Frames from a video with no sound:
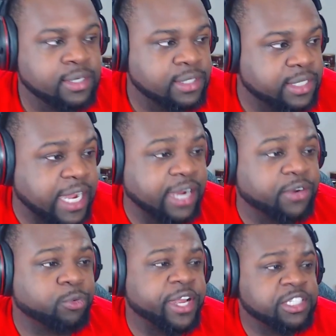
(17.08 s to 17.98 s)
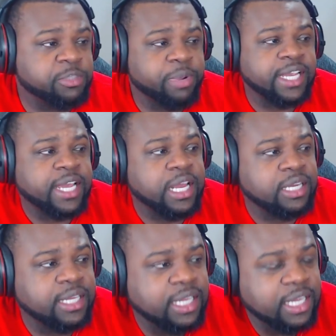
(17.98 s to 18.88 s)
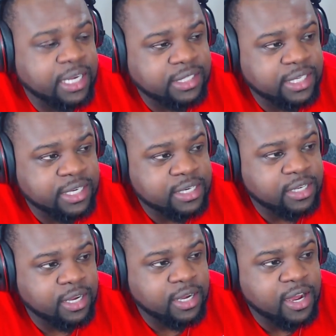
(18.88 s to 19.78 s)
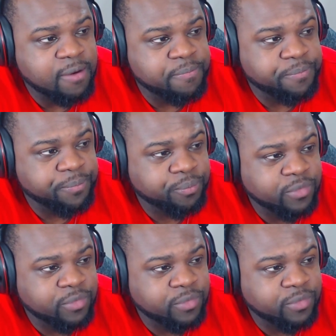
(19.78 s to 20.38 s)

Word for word: Doc Rich back at it again, and um,